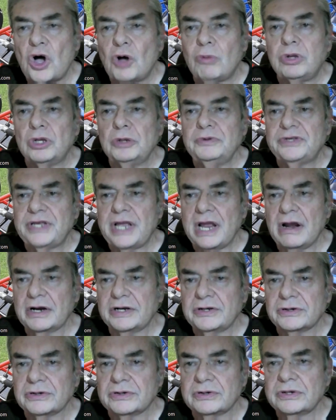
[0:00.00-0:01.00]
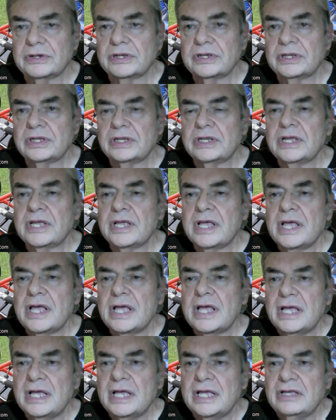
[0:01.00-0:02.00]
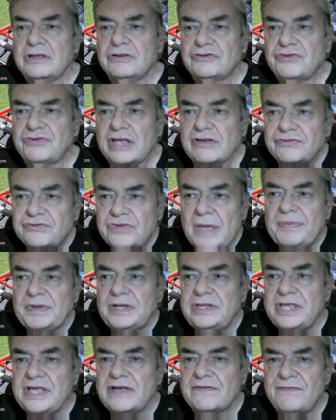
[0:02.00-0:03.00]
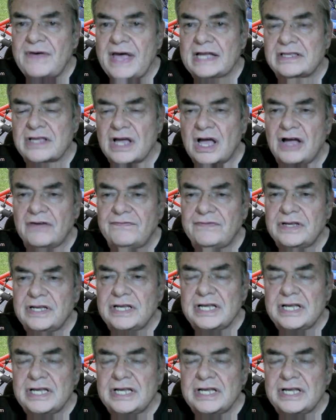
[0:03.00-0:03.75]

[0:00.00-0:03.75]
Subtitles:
Goldblum's character says something to the effect of,